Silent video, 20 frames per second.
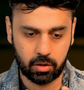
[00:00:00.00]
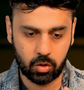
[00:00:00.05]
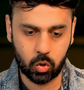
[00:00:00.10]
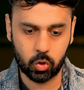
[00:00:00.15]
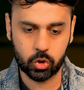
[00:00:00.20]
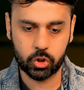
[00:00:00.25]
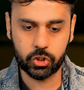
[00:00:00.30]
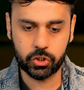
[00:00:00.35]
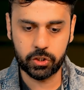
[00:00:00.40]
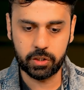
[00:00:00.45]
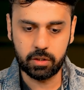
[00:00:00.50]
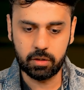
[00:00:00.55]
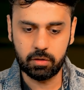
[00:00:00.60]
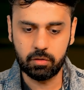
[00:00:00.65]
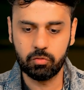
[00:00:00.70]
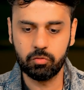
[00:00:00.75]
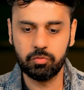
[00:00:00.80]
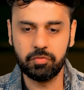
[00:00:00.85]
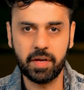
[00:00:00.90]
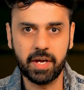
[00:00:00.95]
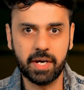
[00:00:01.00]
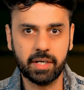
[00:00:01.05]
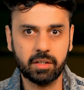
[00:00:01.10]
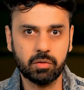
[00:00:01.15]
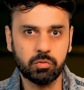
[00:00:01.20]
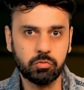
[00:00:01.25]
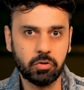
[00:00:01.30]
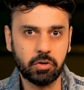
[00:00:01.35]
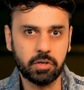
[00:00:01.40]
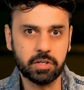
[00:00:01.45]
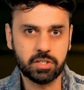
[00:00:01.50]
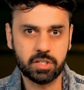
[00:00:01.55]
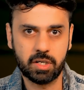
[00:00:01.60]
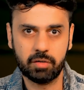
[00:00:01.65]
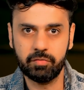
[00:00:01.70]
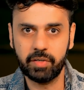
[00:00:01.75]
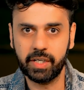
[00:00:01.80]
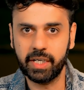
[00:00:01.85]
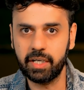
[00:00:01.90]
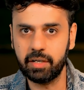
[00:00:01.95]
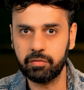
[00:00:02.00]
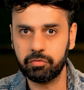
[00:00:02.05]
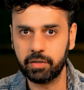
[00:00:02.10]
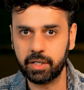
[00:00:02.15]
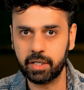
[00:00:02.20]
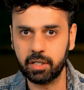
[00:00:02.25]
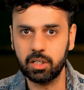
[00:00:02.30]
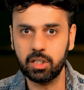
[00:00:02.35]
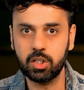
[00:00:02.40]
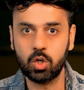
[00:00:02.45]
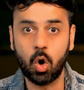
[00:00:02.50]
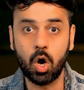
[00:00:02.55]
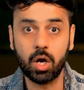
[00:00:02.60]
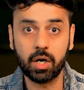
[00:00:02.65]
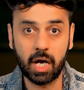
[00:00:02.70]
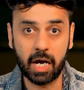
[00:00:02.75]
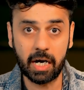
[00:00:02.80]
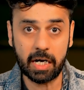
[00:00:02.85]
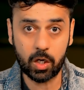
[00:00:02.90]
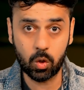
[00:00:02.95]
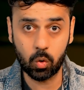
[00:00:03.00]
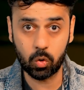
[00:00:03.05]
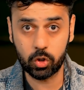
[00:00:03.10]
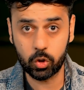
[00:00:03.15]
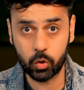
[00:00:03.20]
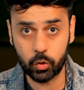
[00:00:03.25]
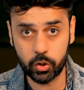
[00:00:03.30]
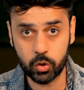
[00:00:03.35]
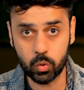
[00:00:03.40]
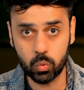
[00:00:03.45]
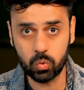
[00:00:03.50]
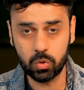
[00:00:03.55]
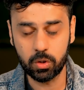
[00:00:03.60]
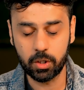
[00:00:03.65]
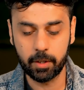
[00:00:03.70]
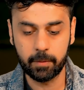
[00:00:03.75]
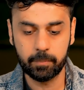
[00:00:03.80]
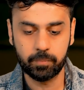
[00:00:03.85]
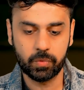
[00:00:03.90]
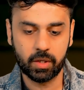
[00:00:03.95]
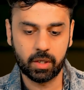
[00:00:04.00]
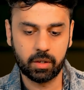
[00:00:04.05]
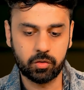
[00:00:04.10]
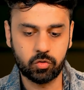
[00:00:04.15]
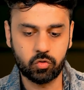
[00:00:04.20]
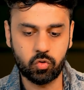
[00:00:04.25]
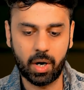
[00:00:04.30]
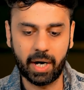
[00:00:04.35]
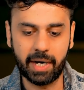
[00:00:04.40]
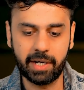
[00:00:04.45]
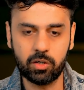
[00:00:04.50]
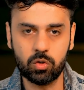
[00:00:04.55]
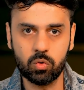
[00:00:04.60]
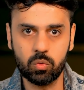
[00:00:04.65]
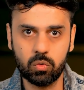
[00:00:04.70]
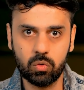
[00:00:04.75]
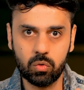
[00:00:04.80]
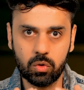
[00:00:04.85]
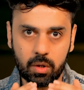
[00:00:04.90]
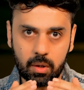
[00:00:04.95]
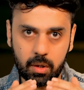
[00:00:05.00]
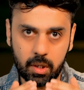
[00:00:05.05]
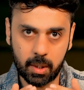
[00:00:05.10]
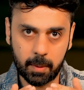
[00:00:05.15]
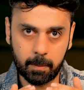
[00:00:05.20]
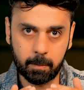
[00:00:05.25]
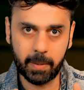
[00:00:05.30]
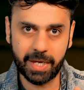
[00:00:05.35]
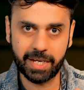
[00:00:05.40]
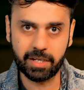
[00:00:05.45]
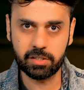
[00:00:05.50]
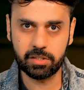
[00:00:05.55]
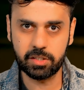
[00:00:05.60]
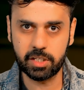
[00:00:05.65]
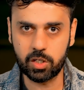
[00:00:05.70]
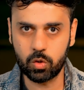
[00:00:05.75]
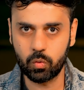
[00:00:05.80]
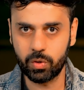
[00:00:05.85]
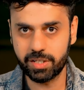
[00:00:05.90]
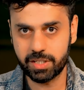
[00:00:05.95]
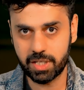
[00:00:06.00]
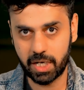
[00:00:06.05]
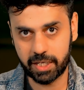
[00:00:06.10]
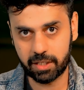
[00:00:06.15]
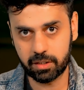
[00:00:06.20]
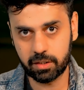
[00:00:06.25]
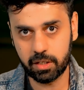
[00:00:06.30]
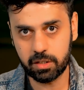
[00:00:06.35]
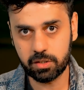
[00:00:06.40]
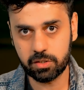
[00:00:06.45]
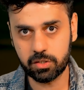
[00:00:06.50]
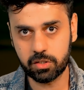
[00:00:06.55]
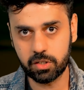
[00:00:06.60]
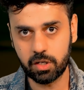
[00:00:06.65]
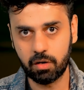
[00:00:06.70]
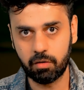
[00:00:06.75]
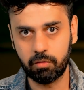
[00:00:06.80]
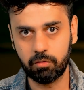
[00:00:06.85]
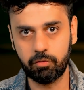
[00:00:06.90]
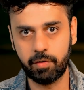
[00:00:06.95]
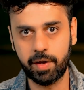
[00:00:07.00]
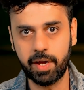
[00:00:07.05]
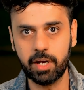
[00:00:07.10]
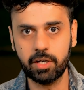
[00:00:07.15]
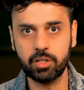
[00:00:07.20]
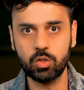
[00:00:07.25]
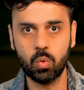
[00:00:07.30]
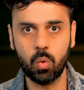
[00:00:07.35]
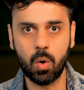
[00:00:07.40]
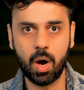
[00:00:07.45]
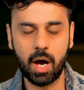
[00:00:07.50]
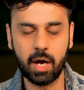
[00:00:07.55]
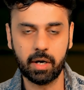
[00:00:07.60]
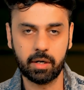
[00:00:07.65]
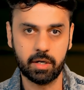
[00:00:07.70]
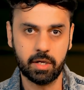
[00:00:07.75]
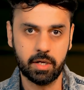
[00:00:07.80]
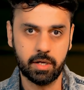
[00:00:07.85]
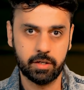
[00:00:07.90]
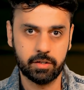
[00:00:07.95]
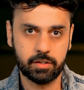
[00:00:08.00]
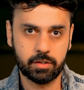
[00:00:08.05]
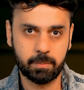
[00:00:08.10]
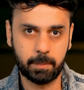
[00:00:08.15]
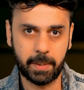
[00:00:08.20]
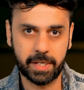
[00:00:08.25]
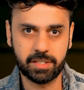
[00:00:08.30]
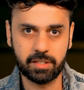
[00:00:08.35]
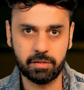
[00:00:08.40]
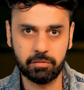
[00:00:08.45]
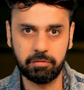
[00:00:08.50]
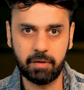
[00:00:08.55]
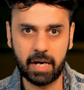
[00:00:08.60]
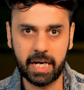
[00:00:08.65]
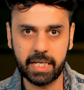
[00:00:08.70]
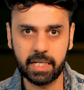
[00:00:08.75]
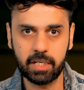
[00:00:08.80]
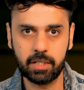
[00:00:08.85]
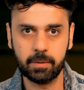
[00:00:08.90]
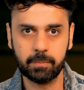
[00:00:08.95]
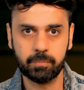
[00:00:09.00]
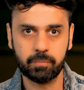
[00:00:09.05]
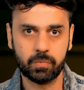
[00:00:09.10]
question where the words are very difficult or unknown to you. Try to make a sequence like this where you are specifying